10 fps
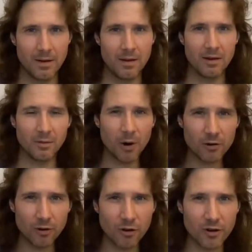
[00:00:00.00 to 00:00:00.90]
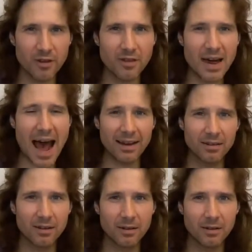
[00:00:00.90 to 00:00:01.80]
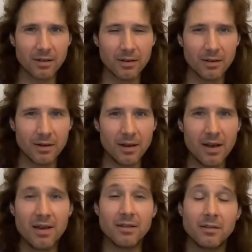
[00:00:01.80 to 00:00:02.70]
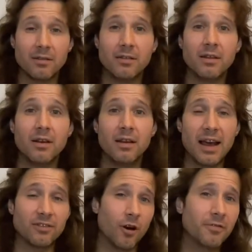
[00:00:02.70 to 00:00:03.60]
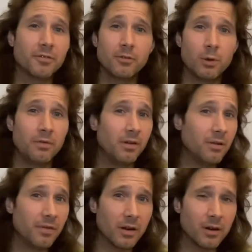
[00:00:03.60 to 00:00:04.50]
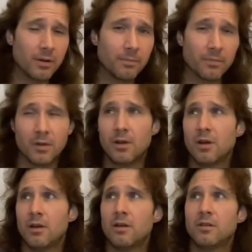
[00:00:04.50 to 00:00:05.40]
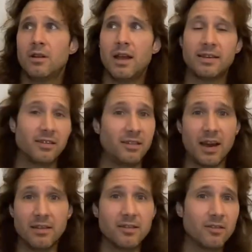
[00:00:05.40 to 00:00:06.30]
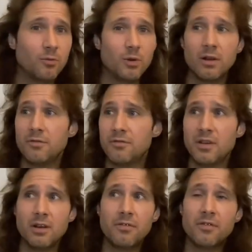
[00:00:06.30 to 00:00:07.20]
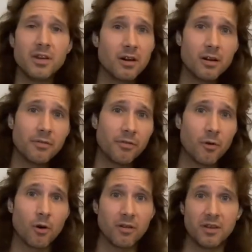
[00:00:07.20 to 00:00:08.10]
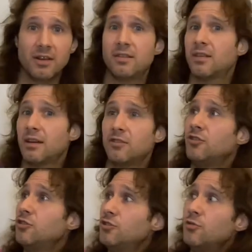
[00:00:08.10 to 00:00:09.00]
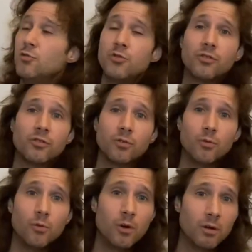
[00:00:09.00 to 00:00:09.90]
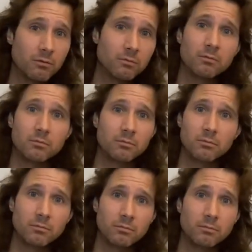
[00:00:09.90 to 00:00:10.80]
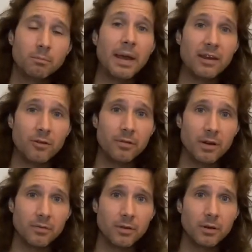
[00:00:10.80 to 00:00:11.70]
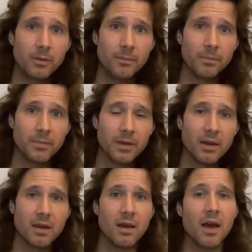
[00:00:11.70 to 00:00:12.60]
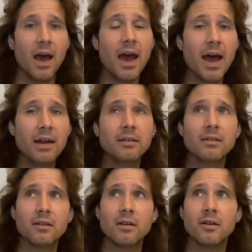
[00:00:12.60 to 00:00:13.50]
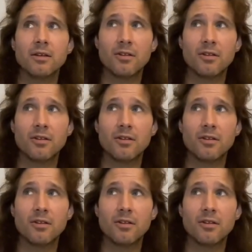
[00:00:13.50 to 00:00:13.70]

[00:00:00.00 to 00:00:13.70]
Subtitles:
The more you learn that, the less often you will feel fear, the less intense you will feel fear for things that used to make you fearful, and the